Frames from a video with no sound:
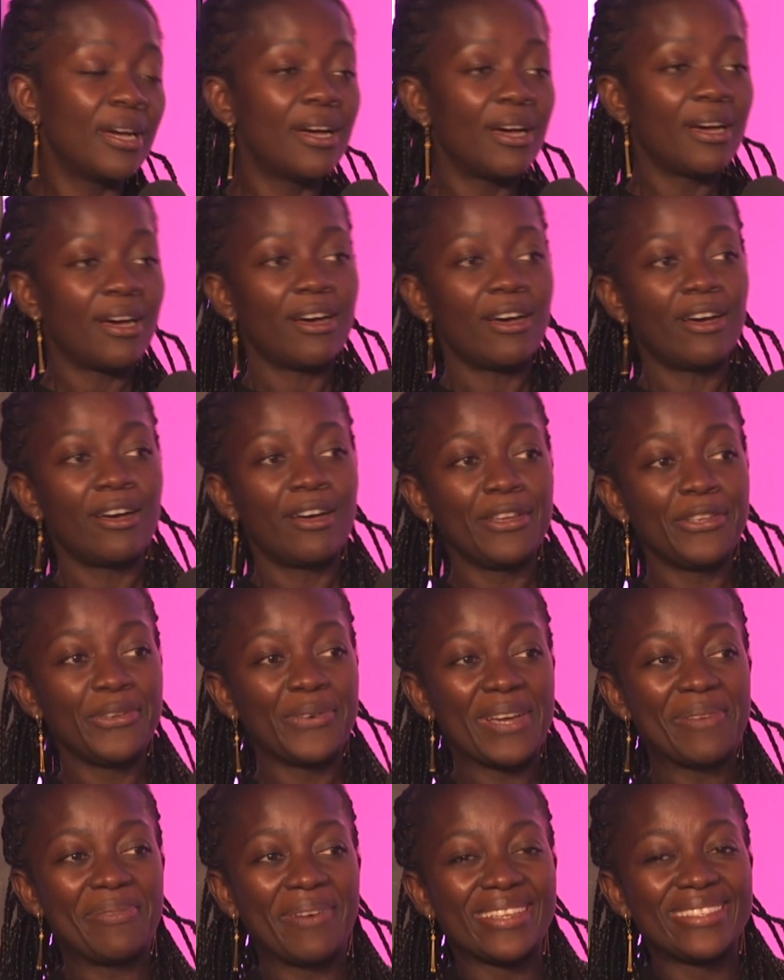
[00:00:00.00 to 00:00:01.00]

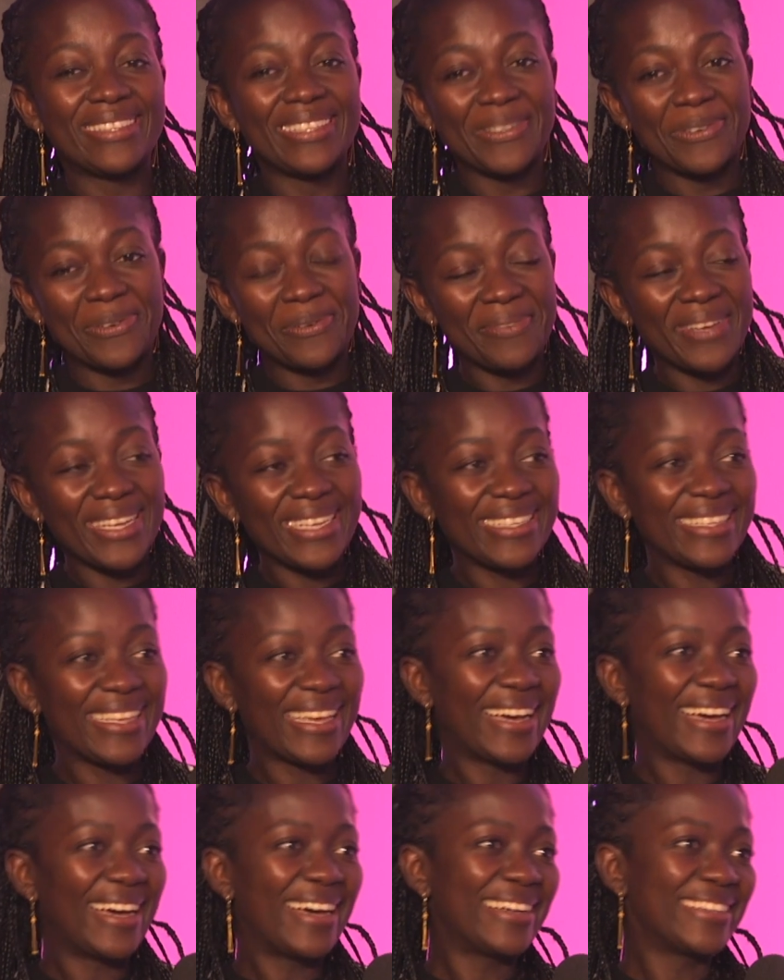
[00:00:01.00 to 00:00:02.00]
UiPath is in
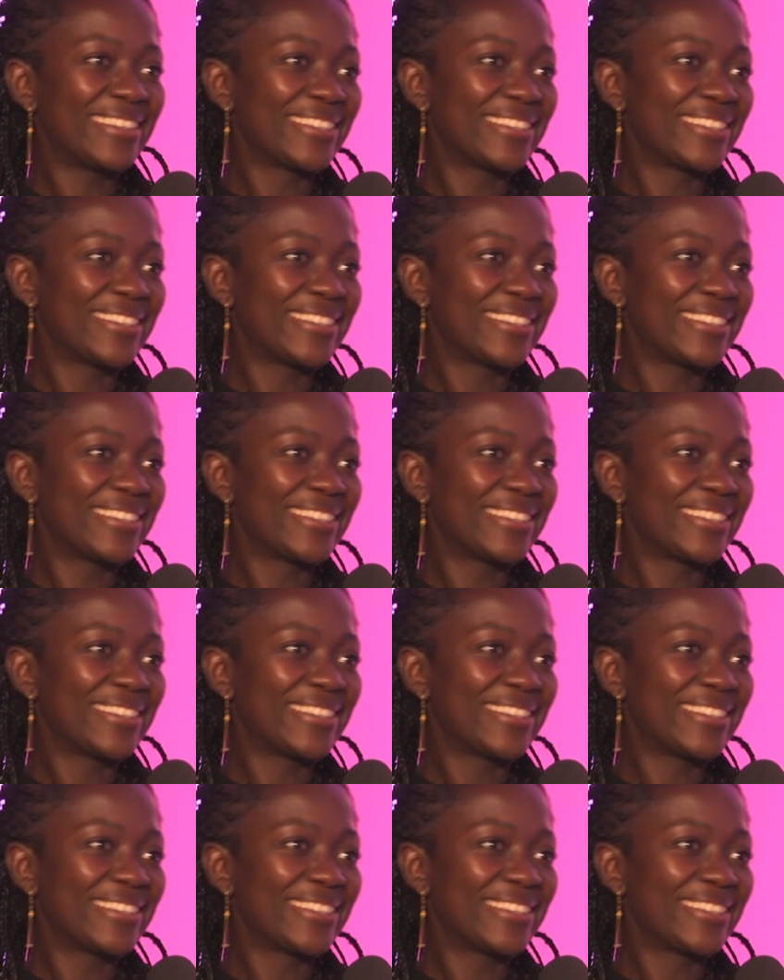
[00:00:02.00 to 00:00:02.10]
Romania,